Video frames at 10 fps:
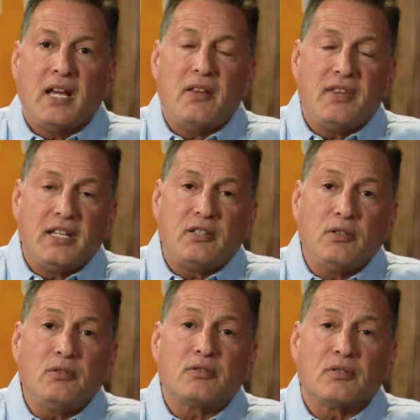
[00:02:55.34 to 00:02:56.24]
And they
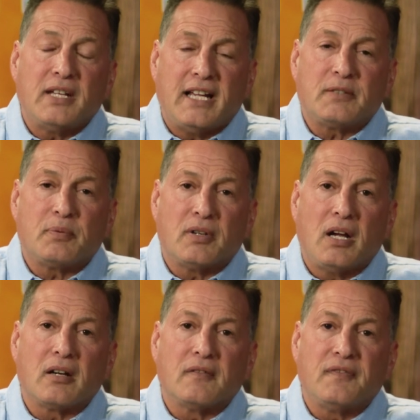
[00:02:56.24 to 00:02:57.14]
use their dad's
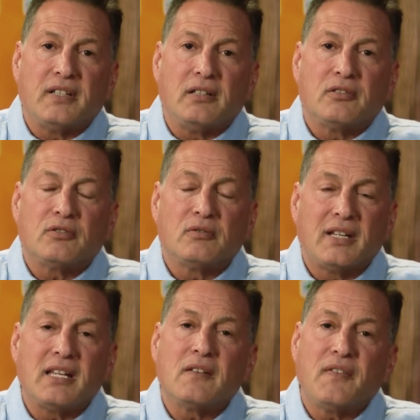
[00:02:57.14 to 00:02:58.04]
pornography to
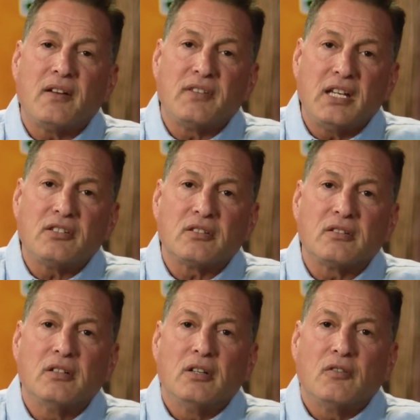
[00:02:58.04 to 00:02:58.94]
lay the
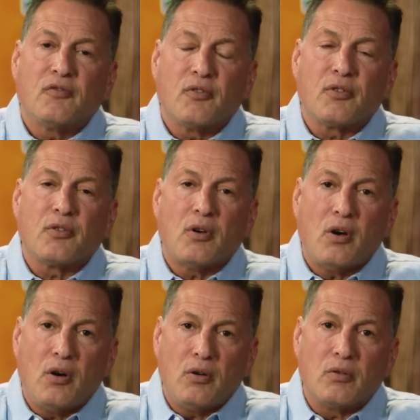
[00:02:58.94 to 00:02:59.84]
foundation for their
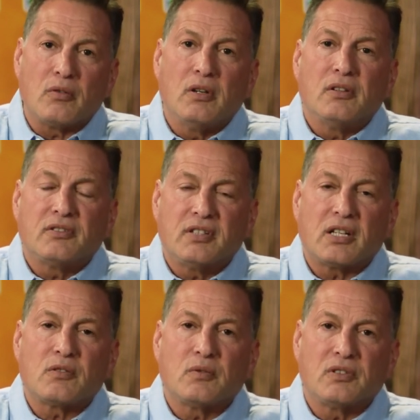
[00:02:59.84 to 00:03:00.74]
own
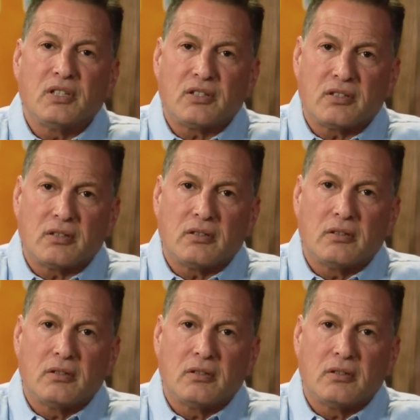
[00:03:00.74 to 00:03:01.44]
sexual addiction.